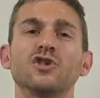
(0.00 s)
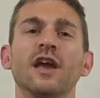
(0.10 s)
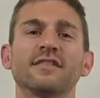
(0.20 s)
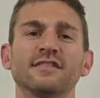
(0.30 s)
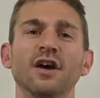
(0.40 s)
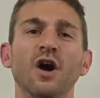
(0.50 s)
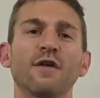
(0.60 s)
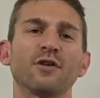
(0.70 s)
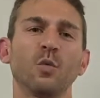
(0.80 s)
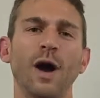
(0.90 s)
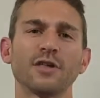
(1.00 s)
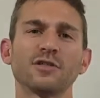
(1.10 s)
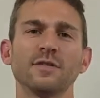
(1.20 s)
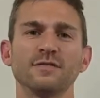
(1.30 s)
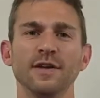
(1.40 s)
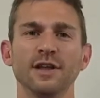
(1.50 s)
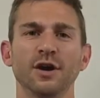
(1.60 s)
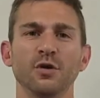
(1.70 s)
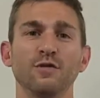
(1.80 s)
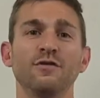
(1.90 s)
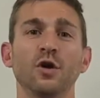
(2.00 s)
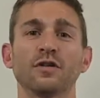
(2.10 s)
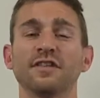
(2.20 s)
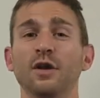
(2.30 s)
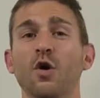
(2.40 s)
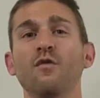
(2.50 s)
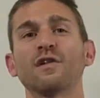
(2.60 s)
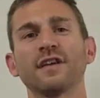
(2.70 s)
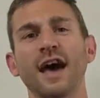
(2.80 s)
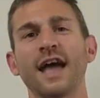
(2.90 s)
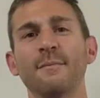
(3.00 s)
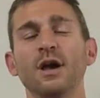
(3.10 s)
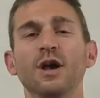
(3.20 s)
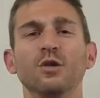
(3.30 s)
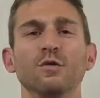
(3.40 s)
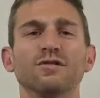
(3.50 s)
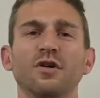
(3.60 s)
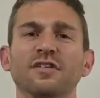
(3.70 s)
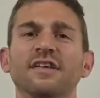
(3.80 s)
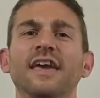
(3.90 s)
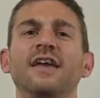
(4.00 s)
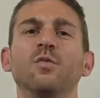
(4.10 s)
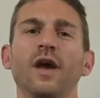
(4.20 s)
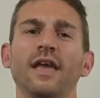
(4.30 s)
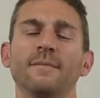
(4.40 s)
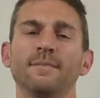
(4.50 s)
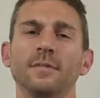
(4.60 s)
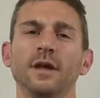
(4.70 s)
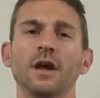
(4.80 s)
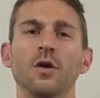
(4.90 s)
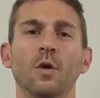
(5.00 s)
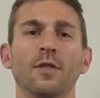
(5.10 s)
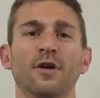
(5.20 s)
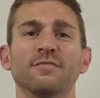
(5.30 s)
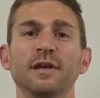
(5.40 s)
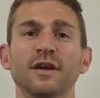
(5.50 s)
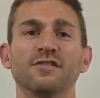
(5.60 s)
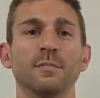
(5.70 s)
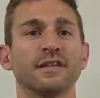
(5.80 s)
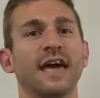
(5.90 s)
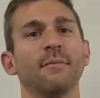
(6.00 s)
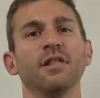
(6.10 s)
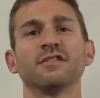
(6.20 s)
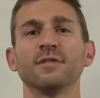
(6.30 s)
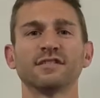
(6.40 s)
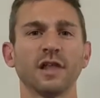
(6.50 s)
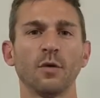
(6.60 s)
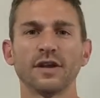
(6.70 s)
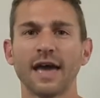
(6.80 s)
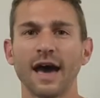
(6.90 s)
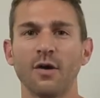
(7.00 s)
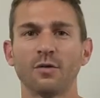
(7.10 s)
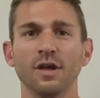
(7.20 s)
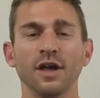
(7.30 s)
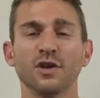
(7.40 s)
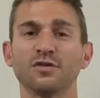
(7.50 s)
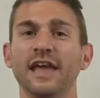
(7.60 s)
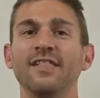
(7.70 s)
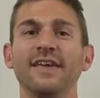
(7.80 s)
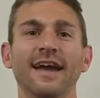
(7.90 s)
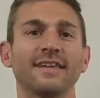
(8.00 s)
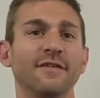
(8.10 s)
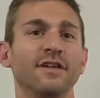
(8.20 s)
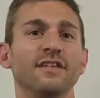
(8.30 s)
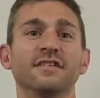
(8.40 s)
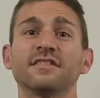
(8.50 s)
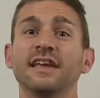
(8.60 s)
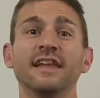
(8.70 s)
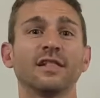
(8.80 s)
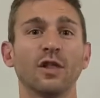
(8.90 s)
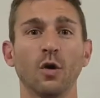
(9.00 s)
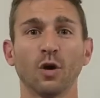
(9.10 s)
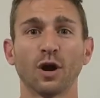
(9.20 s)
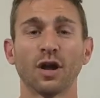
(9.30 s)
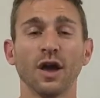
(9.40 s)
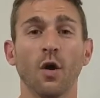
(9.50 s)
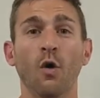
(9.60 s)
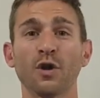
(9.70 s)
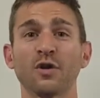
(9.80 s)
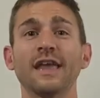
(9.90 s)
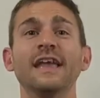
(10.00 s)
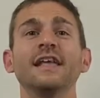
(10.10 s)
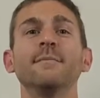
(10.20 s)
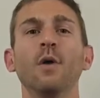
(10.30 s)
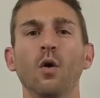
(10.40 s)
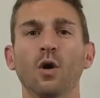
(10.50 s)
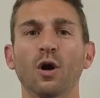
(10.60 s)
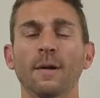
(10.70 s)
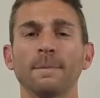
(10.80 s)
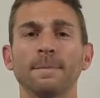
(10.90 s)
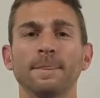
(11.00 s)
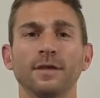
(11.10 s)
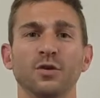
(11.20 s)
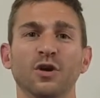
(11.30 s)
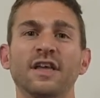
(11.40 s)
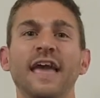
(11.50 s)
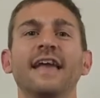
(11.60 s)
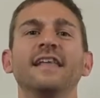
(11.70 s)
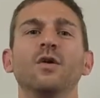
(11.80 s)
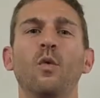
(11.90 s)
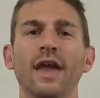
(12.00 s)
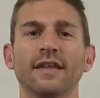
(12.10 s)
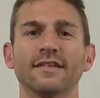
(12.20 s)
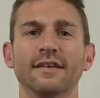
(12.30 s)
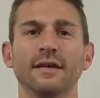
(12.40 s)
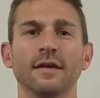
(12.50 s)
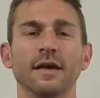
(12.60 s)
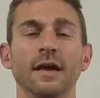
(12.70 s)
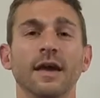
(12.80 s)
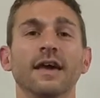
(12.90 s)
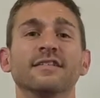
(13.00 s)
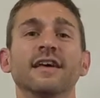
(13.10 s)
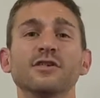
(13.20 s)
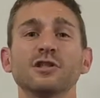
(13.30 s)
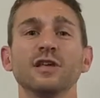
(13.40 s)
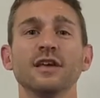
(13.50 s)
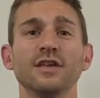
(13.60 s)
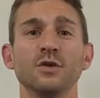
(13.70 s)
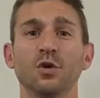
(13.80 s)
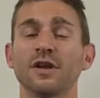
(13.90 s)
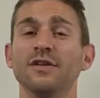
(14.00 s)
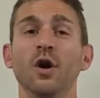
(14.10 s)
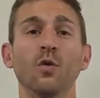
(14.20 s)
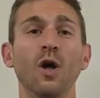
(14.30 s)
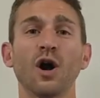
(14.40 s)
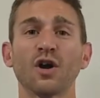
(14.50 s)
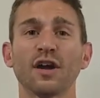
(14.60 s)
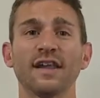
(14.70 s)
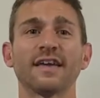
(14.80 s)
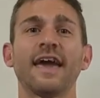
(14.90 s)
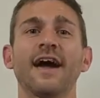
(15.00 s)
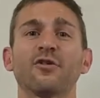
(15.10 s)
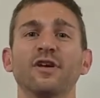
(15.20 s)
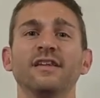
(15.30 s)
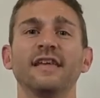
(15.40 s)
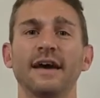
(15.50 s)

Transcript: Chances are, if you're watching this video, you've noticed that over time, you've started to gain weight. Whether it's because your metabolism is slowing down, your daily activities is getting lower, or you're eating more, you're gaining weight. Essentially, you are no longer in a calorie